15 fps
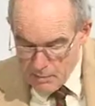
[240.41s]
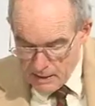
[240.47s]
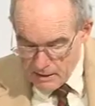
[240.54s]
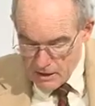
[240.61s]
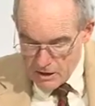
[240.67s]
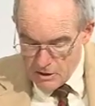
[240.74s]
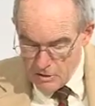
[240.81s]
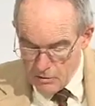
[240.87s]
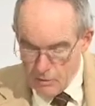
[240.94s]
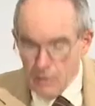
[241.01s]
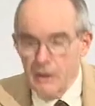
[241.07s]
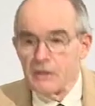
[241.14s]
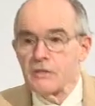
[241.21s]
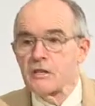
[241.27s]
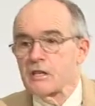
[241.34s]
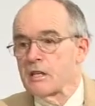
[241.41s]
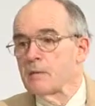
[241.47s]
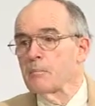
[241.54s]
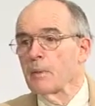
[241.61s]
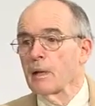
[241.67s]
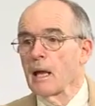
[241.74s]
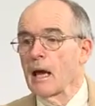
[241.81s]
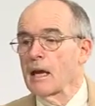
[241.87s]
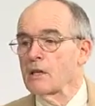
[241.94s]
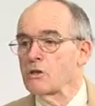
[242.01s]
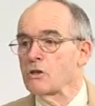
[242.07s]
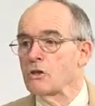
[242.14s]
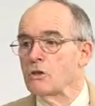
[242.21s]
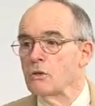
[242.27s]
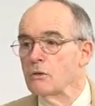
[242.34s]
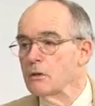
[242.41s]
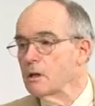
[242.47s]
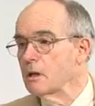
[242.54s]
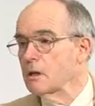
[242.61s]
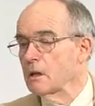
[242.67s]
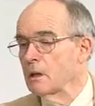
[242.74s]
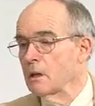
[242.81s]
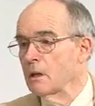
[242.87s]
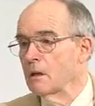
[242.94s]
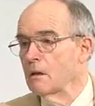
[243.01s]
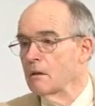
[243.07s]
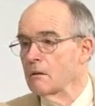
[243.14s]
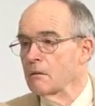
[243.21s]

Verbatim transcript: meant to symbolize unity